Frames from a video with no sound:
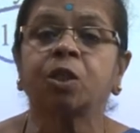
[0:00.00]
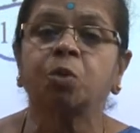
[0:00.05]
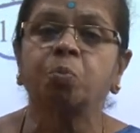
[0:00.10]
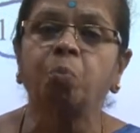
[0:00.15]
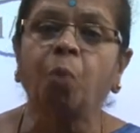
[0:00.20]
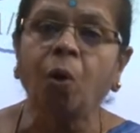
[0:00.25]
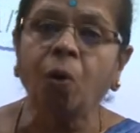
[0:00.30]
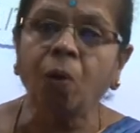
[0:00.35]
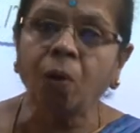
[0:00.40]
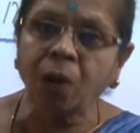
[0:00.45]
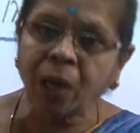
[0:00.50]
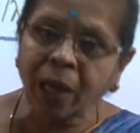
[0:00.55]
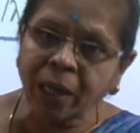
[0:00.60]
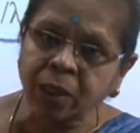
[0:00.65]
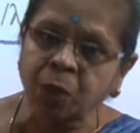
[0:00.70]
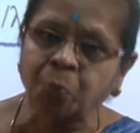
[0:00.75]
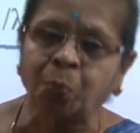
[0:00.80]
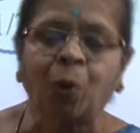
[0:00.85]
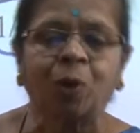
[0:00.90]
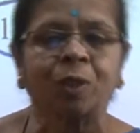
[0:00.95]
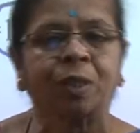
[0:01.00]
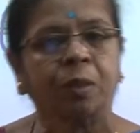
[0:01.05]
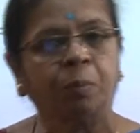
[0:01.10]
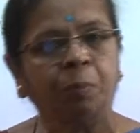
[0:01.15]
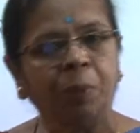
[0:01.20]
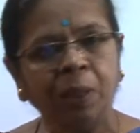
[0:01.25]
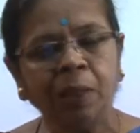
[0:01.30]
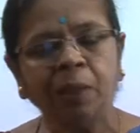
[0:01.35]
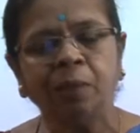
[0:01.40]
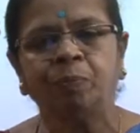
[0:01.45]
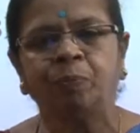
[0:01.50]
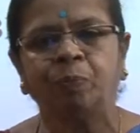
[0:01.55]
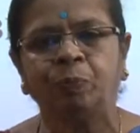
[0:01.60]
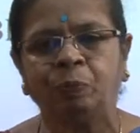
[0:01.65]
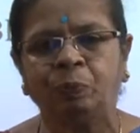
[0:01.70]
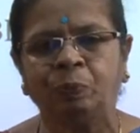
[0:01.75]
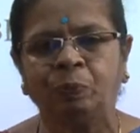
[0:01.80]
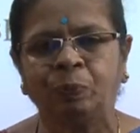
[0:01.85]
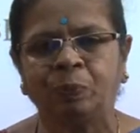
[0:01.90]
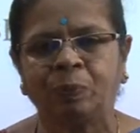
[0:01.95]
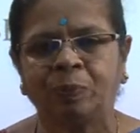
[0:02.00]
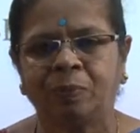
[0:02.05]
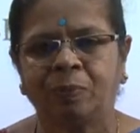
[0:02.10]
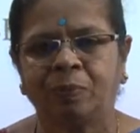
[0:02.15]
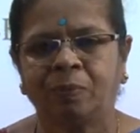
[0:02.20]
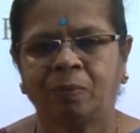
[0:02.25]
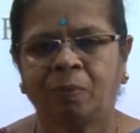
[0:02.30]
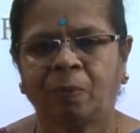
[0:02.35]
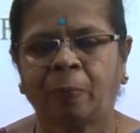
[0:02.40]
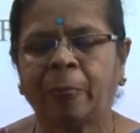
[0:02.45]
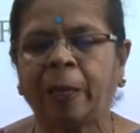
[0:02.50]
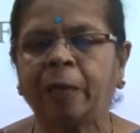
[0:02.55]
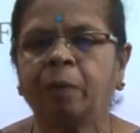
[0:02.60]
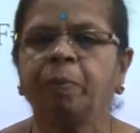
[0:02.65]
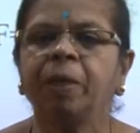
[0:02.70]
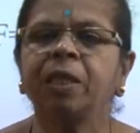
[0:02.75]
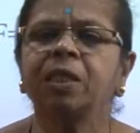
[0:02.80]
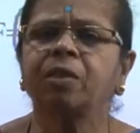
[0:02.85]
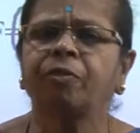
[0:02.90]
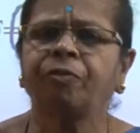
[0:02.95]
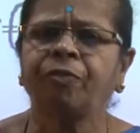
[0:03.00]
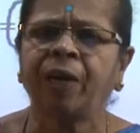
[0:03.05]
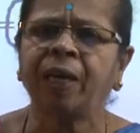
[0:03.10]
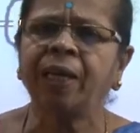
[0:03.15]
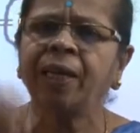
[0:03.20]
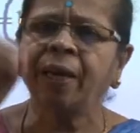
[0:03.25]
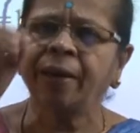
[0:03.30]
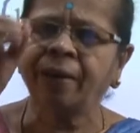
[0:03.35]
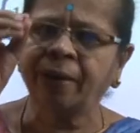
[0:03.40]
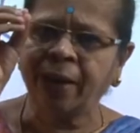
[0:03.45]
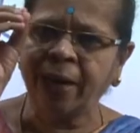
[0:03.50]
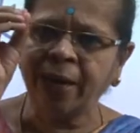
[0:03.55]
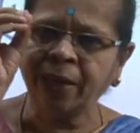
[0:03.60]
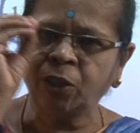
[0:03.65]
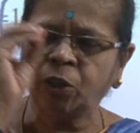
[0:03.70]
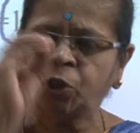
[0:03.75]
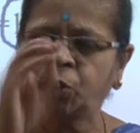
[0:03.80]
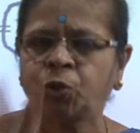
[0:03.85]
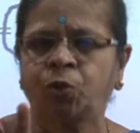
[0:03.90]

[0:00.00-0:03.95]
small as possible. That means the failure rate,